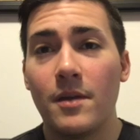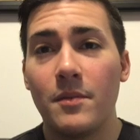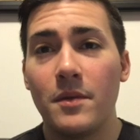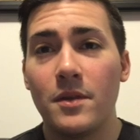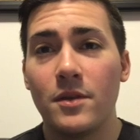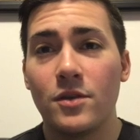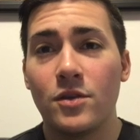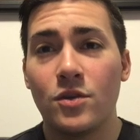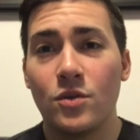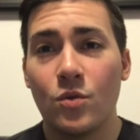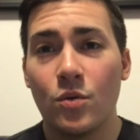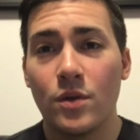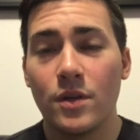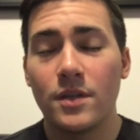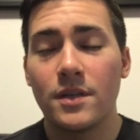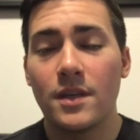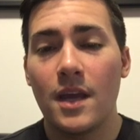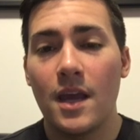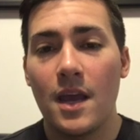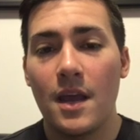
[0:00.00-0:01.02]
to be the
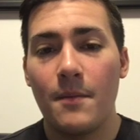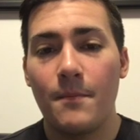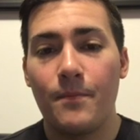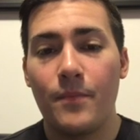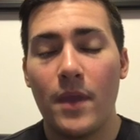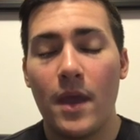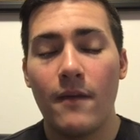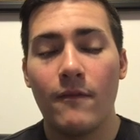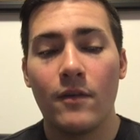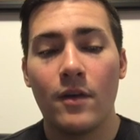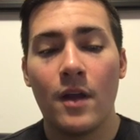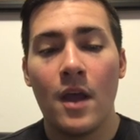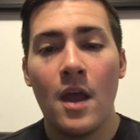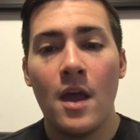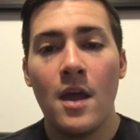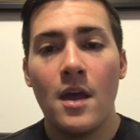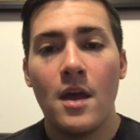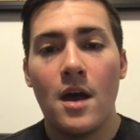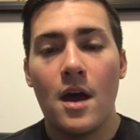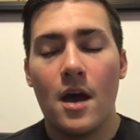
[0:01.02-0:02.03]
shortest game ever.
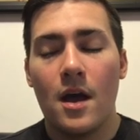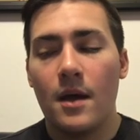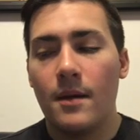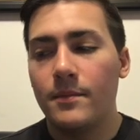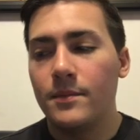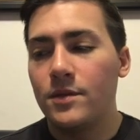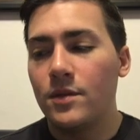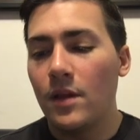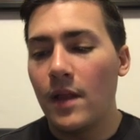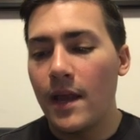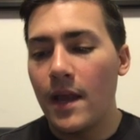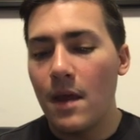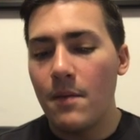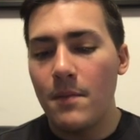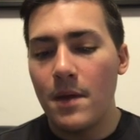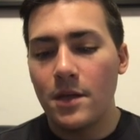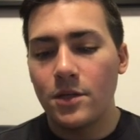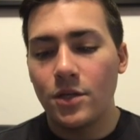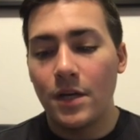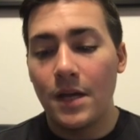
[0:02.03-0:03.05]
So like I
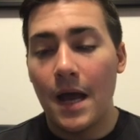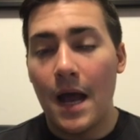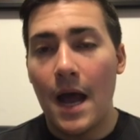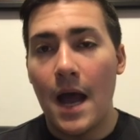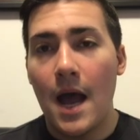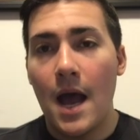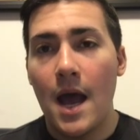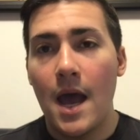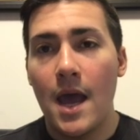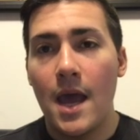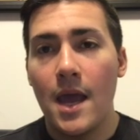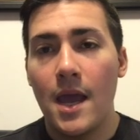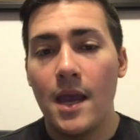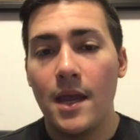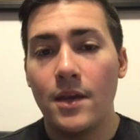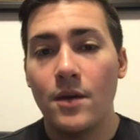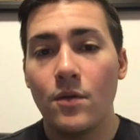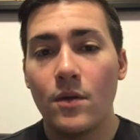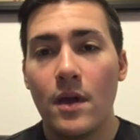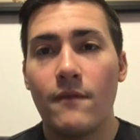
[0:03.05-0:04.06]
mentioned, I
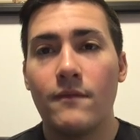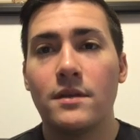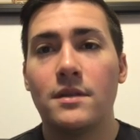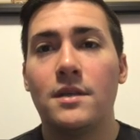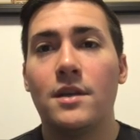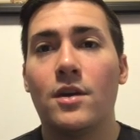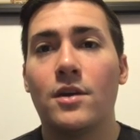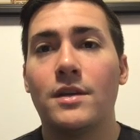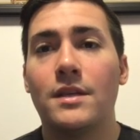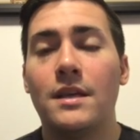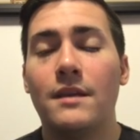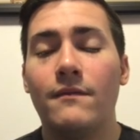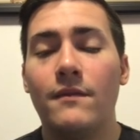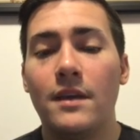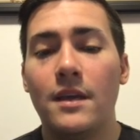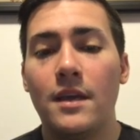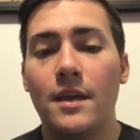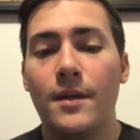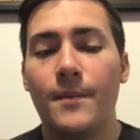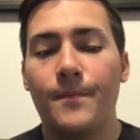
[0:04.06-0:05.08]
don't have a
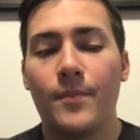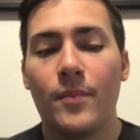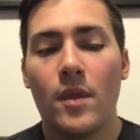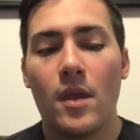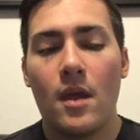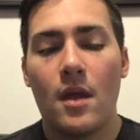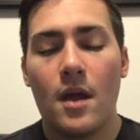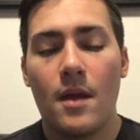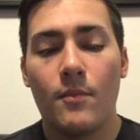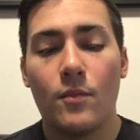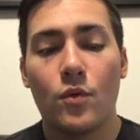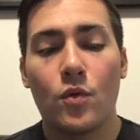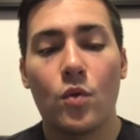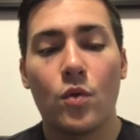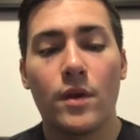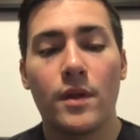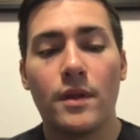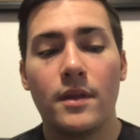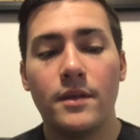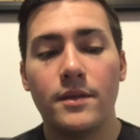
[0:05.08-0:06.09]
CRTV. I'm
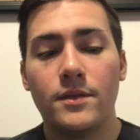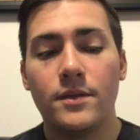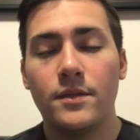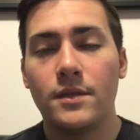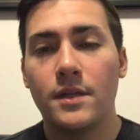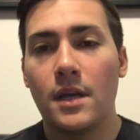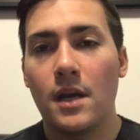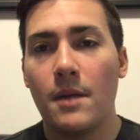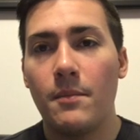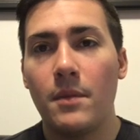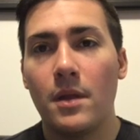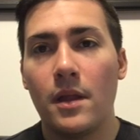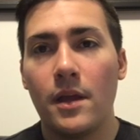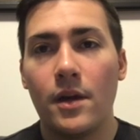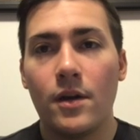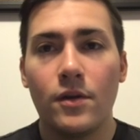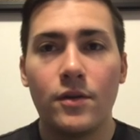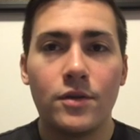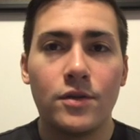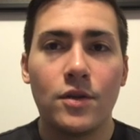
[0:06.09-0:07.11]
recording these using an
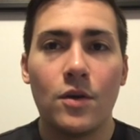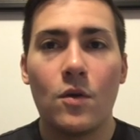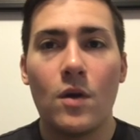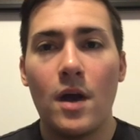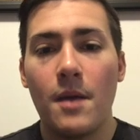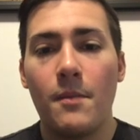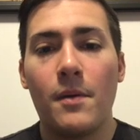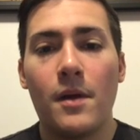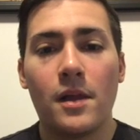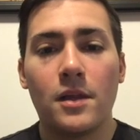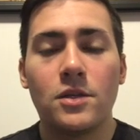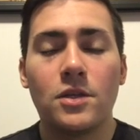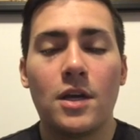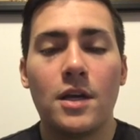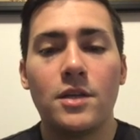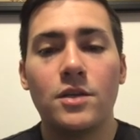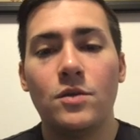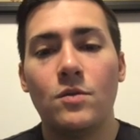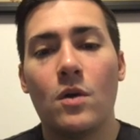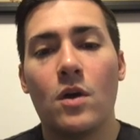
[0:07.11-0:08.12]
emulator, so I
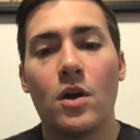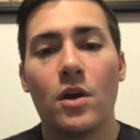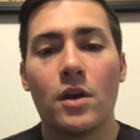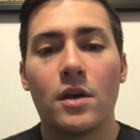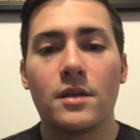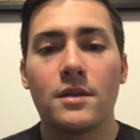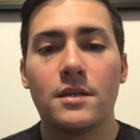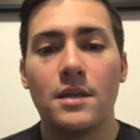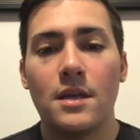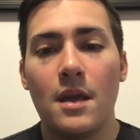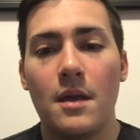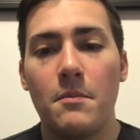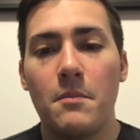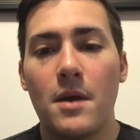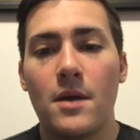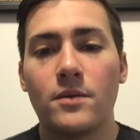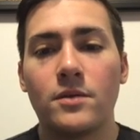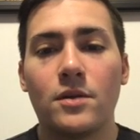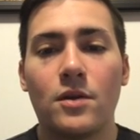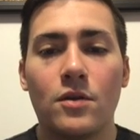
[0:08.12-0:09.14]
apologize. You are going to see a
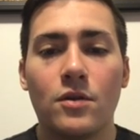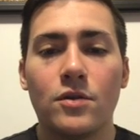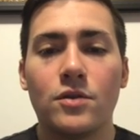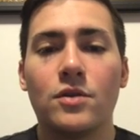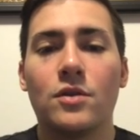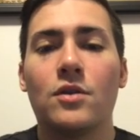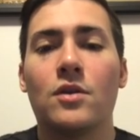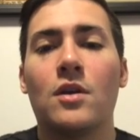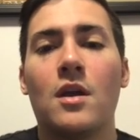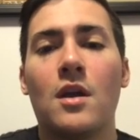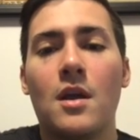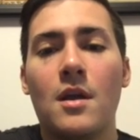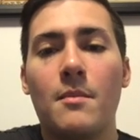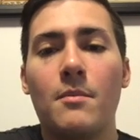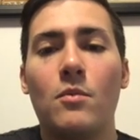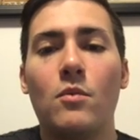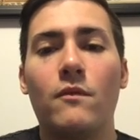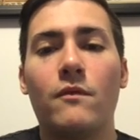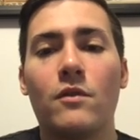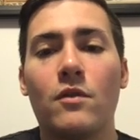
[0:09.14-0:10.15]
mouse cursor
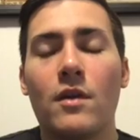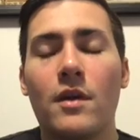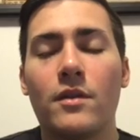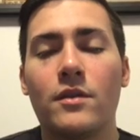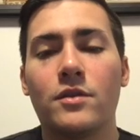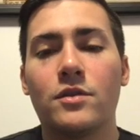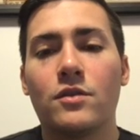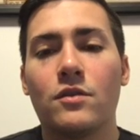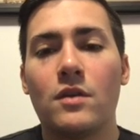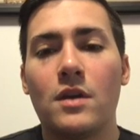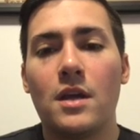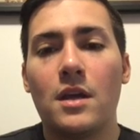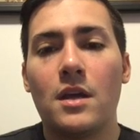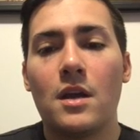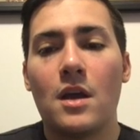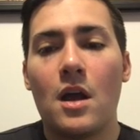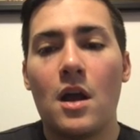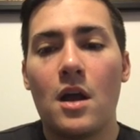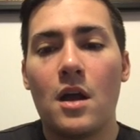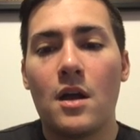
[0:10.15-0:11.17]
moving around the screen
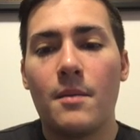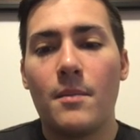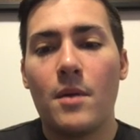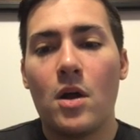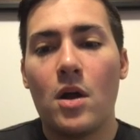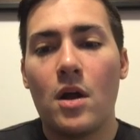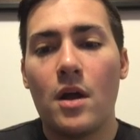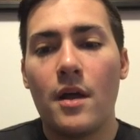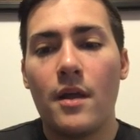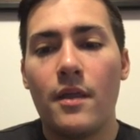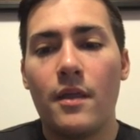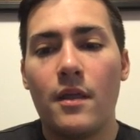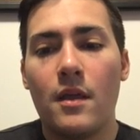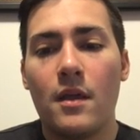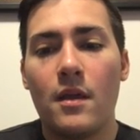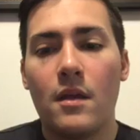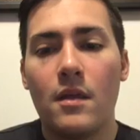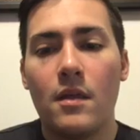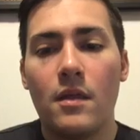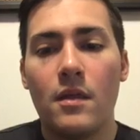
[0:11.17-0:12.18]
on
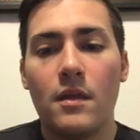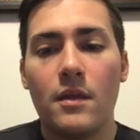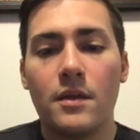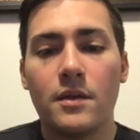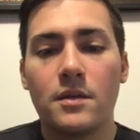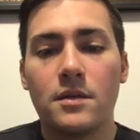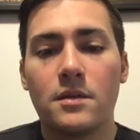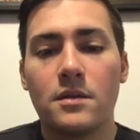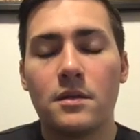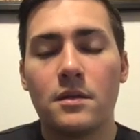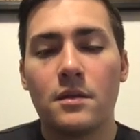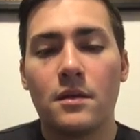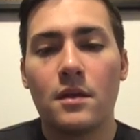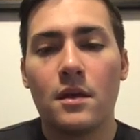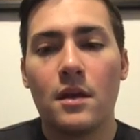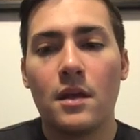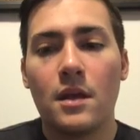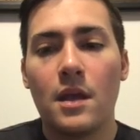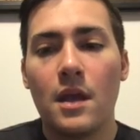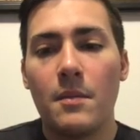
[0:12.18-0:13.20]
this
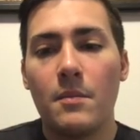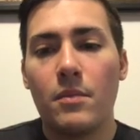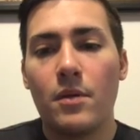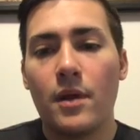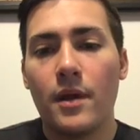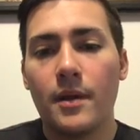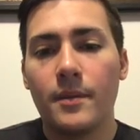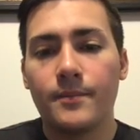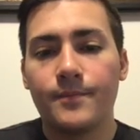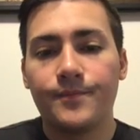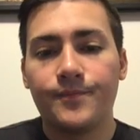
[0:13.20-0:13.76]
gameplay.